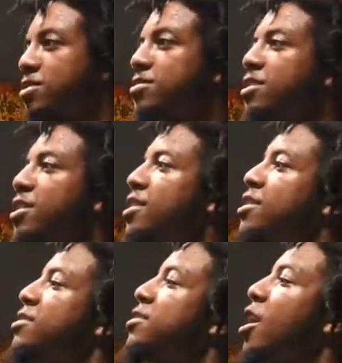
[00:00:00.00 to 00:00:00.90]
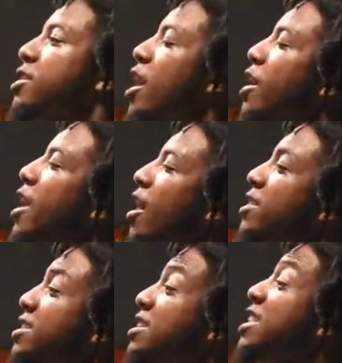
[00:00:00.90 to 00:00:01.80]
No,
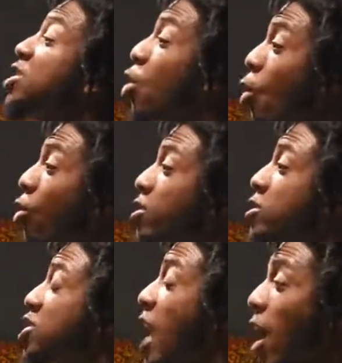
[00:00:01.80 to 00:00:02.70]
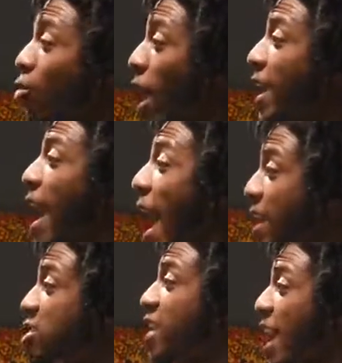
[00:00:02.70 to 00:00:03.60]
y'all listen, he's orange, not white,
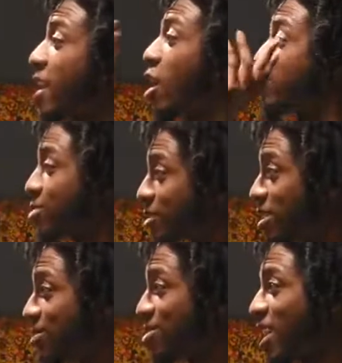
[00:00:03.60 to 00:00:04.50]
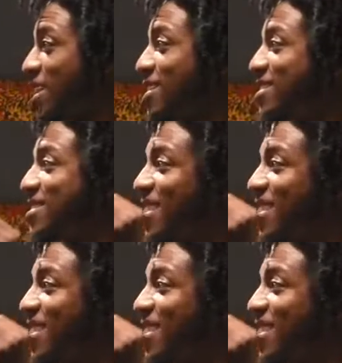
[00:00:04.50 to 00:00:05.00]
hashtag alternative shades.